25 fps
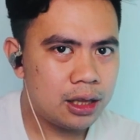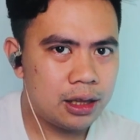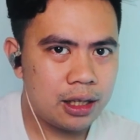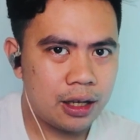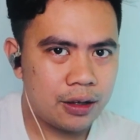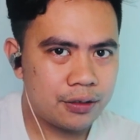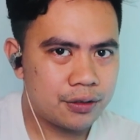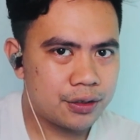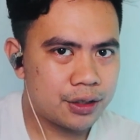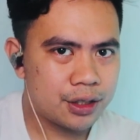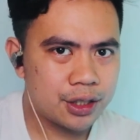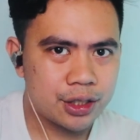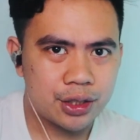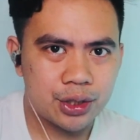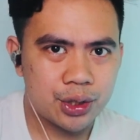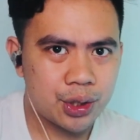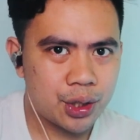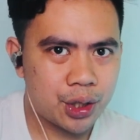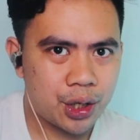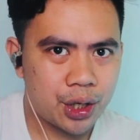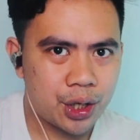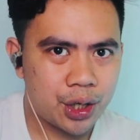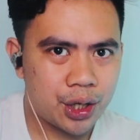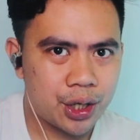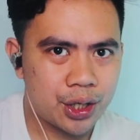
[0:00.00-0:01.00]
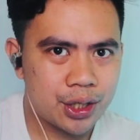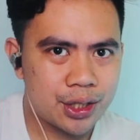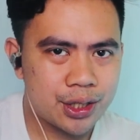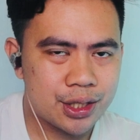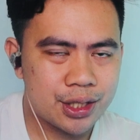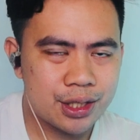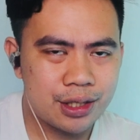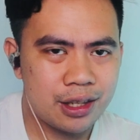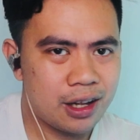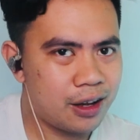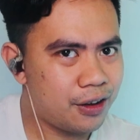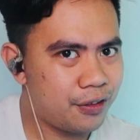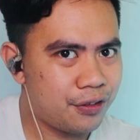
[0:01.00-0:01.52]
Love her
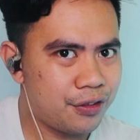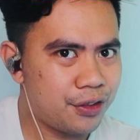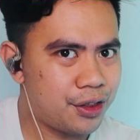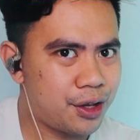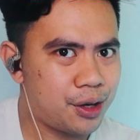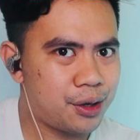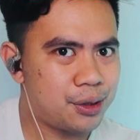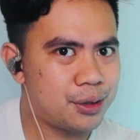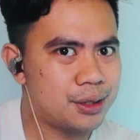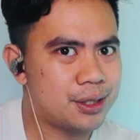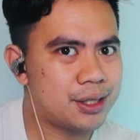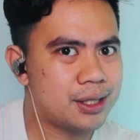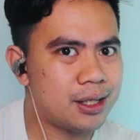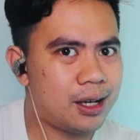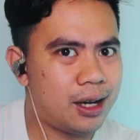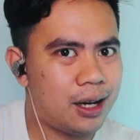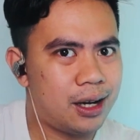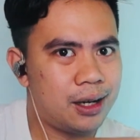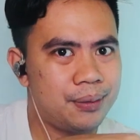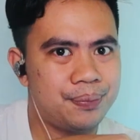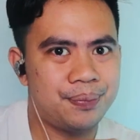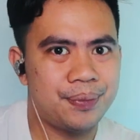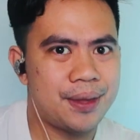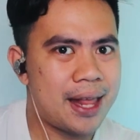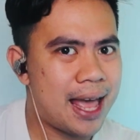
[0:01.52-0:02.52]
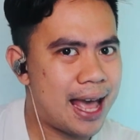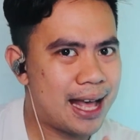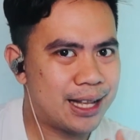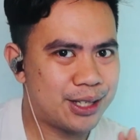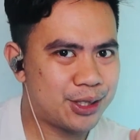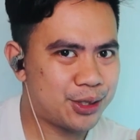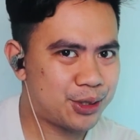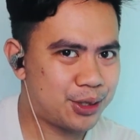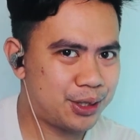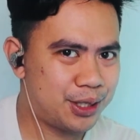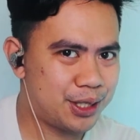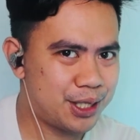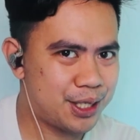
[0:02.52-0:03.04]
turns. Love those
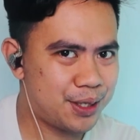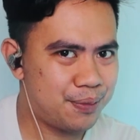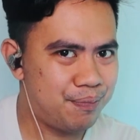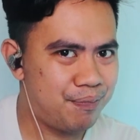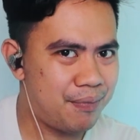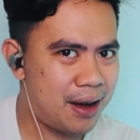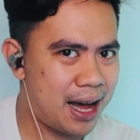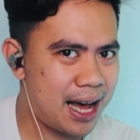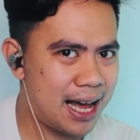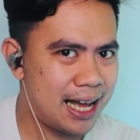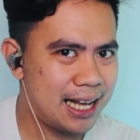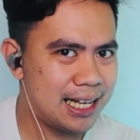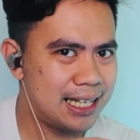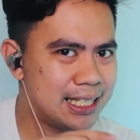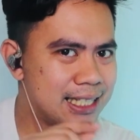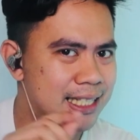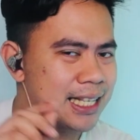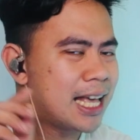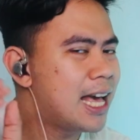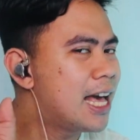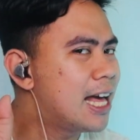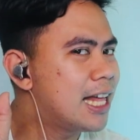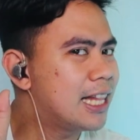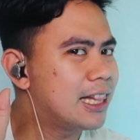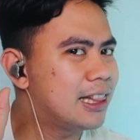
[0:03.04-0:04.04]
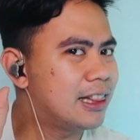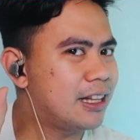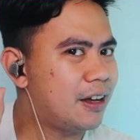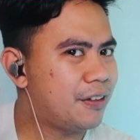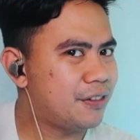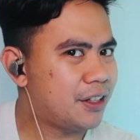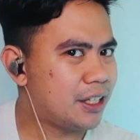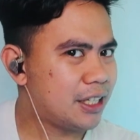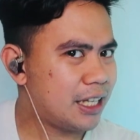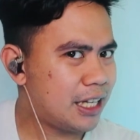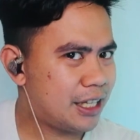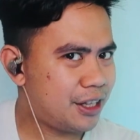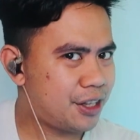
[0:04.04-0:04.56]
natural smiles.
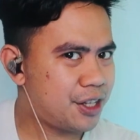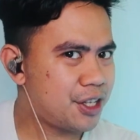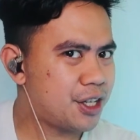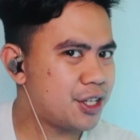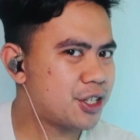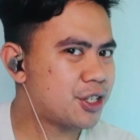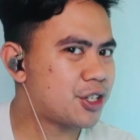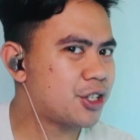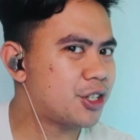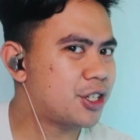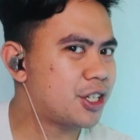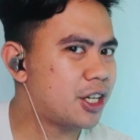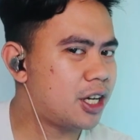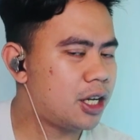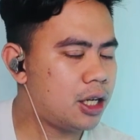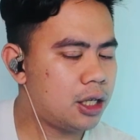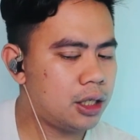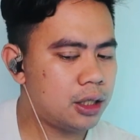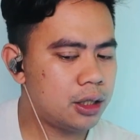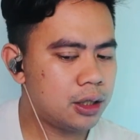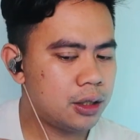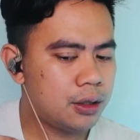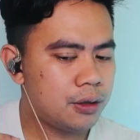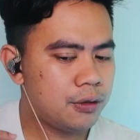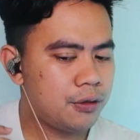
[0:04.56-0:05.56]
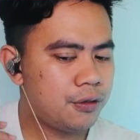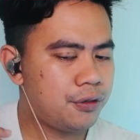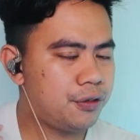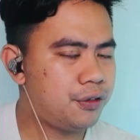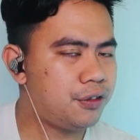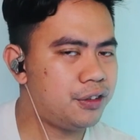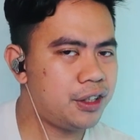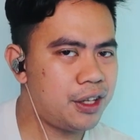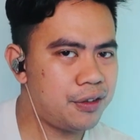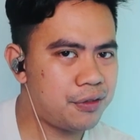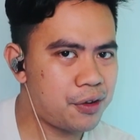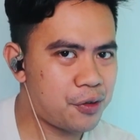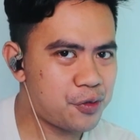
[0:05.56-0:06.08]
Love that additional
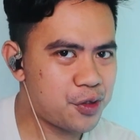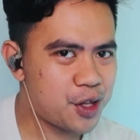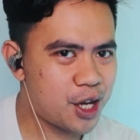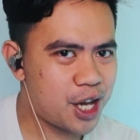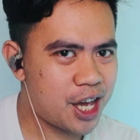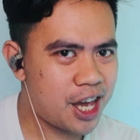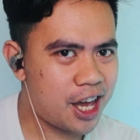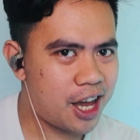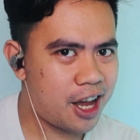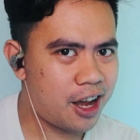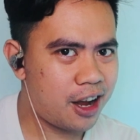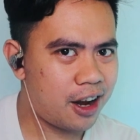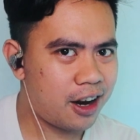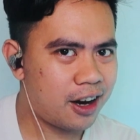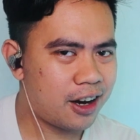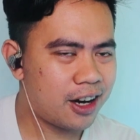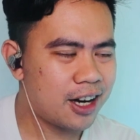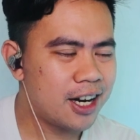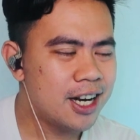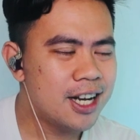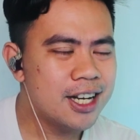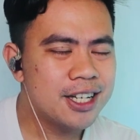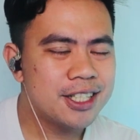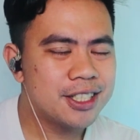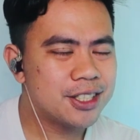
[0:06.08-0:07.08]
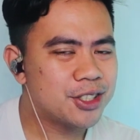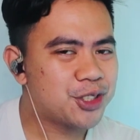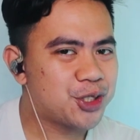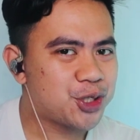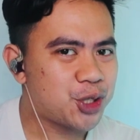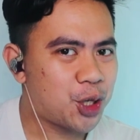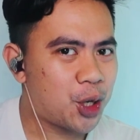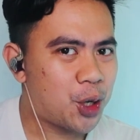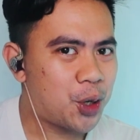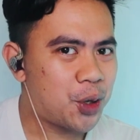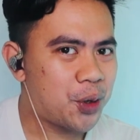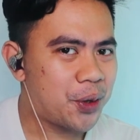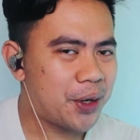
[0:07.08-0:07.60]
flip of the hair,
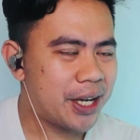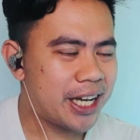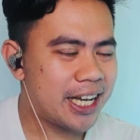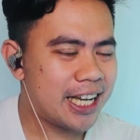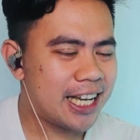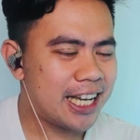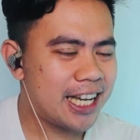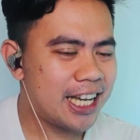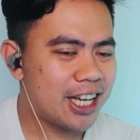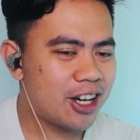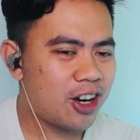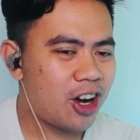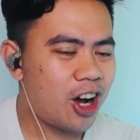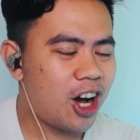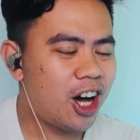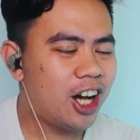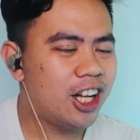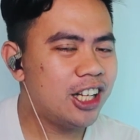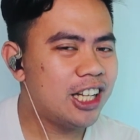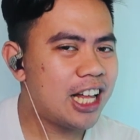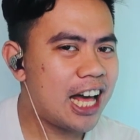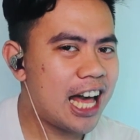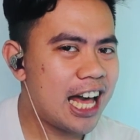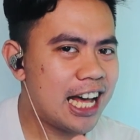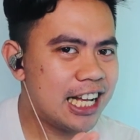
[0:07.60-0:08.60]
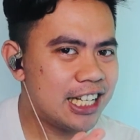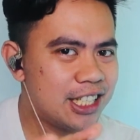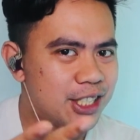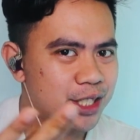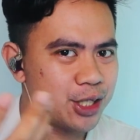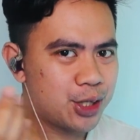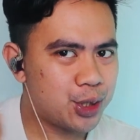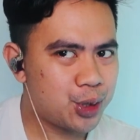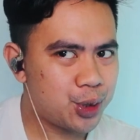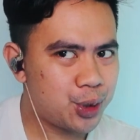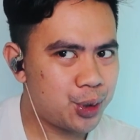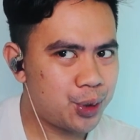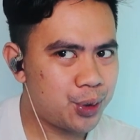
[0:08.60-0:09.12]
so it all
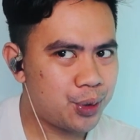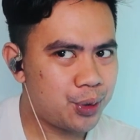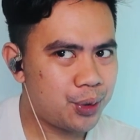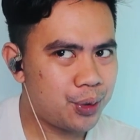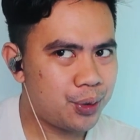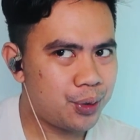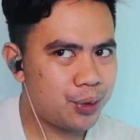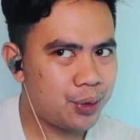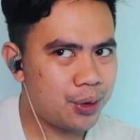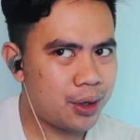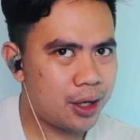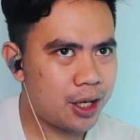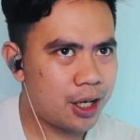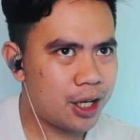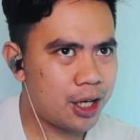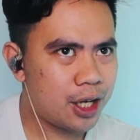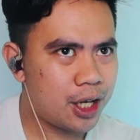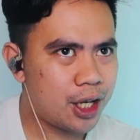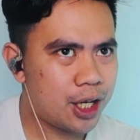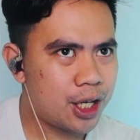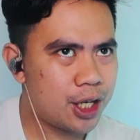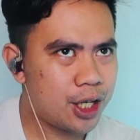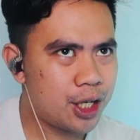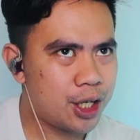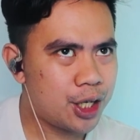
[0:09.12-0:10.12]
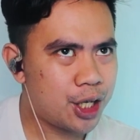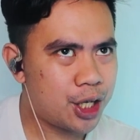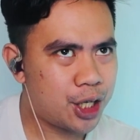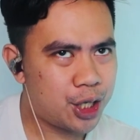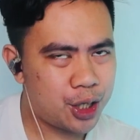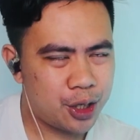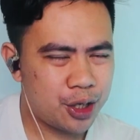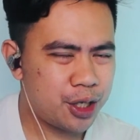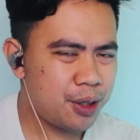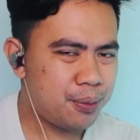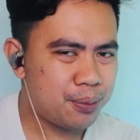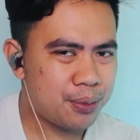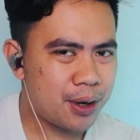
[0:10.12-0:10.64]
adds to a
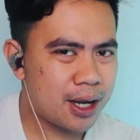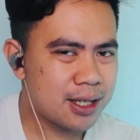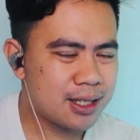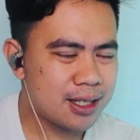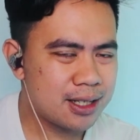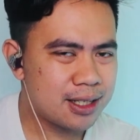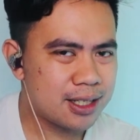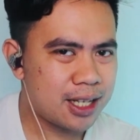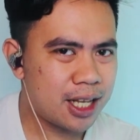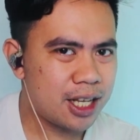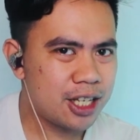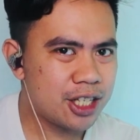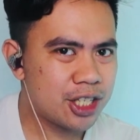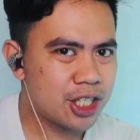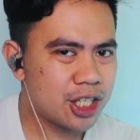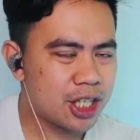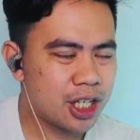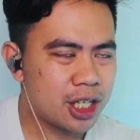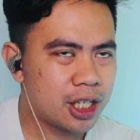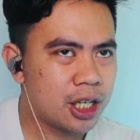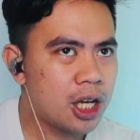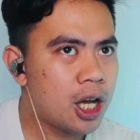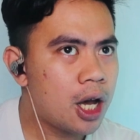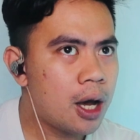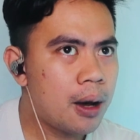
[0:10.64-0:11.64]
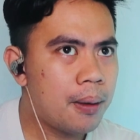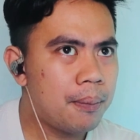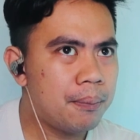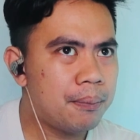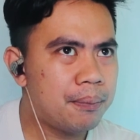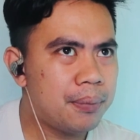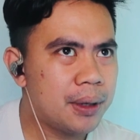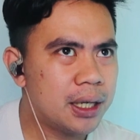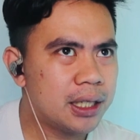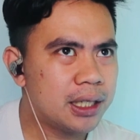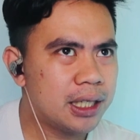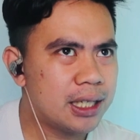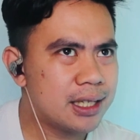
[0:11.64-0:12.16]
good presentation,
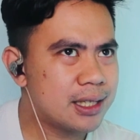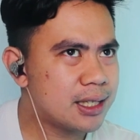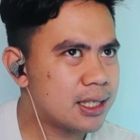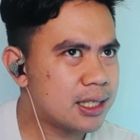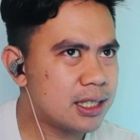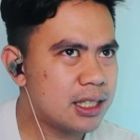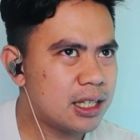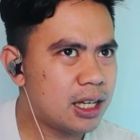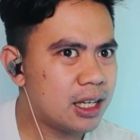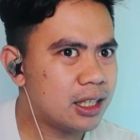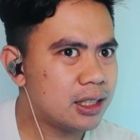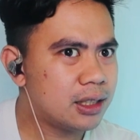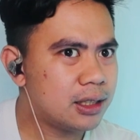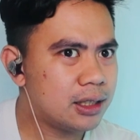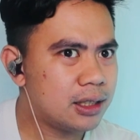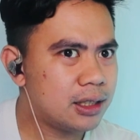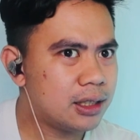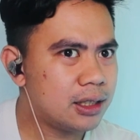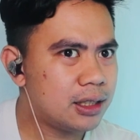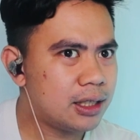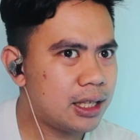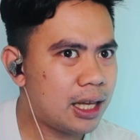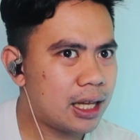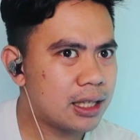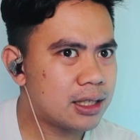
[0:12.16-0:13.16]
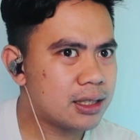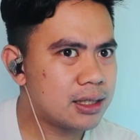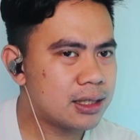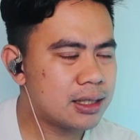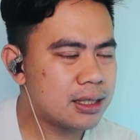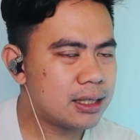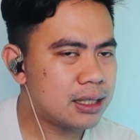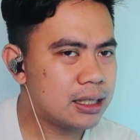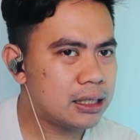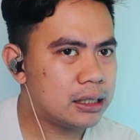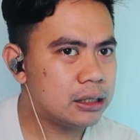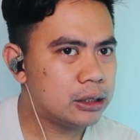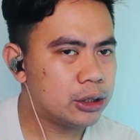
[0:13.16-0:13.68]
but it's not yet
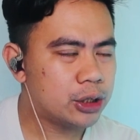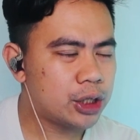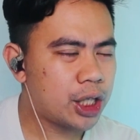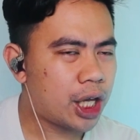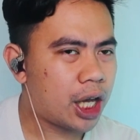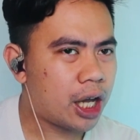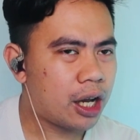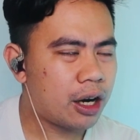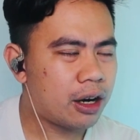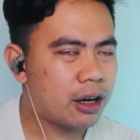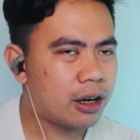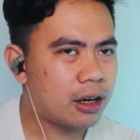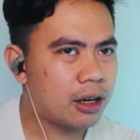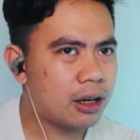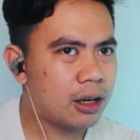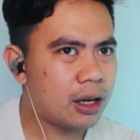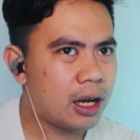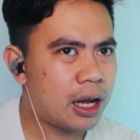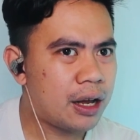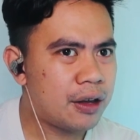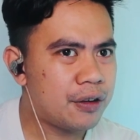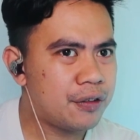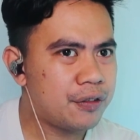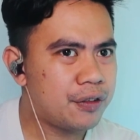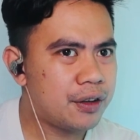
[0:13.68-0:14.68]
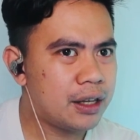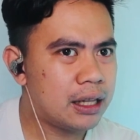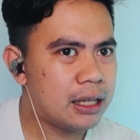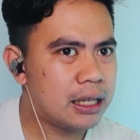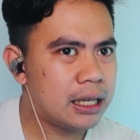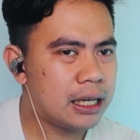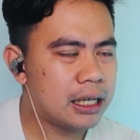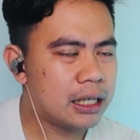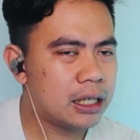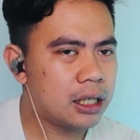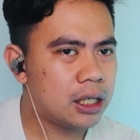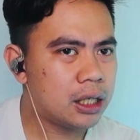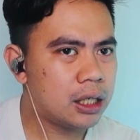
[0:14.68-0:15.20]
still there. I feel
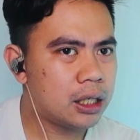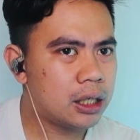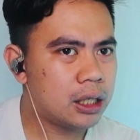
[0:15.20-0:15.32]
like